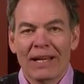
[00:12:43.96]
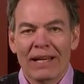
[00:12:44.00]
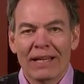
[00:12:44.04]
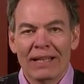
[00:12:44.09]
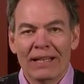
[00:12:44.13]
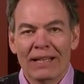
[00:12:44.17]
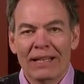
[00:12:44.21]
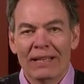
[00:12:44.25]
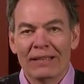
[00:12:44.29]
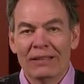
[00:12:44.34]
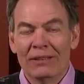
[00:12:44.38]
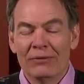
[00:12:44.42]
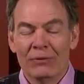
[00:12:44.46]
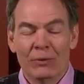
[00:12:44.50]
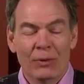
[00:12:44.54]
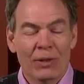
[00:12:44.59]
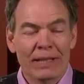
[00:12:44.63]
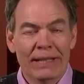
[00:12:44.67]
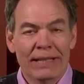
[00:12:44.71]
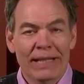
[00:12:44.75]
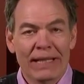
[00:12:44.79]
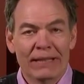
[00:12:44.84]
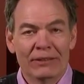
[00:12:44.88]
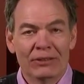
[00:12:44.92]
And if you
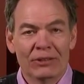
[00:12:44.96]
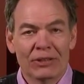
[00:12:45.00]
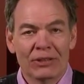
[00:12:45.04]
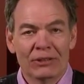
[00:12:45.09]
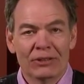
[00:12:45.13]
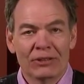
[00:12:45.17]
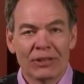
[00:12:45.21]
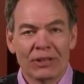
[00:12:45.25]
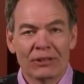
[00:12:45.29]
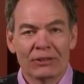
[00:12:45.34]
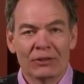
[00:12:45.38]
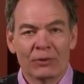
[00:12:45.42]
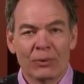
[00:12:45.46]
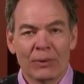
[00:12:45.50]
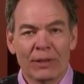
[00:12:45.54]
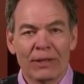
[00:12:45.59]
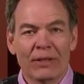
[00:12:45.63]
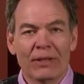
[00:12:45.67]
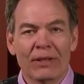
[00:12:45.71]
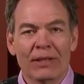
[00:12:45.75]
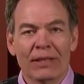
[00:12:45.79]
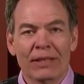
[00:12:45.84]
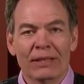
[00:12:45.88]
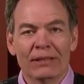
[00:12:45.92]
want to catch us on
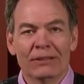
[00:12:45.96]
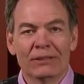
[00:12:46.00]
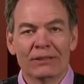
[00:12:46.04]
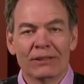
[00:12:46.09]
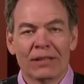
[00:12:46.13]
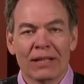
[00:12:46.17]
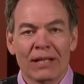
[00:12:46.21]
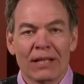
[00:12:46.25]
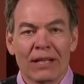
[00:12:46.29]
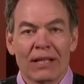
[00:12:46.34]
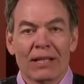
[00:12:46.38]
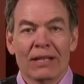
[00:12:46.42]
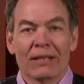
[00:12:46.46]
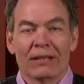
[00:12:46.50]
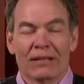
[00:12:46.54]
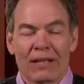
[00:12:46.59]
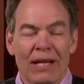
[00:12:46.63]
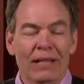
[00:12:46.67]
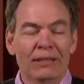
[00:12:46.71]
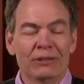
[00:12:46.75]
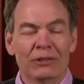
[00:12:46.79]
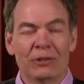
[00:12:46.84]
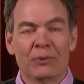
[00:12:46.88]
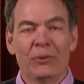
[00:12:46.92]
Twitter, it's
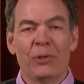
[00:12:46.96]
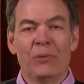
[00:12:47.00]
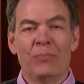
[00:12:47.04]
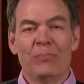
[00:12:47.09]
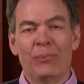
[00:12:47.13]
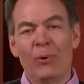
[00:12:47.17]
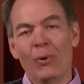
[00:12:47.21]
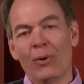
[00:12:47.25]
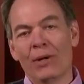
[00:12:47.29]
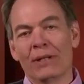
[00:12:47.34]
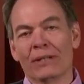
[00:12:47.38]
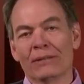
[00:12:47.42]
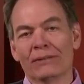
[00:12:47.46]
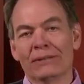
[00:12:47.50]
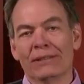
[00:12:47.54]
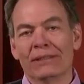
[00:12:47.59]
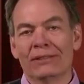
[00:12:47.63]
Keiser Report.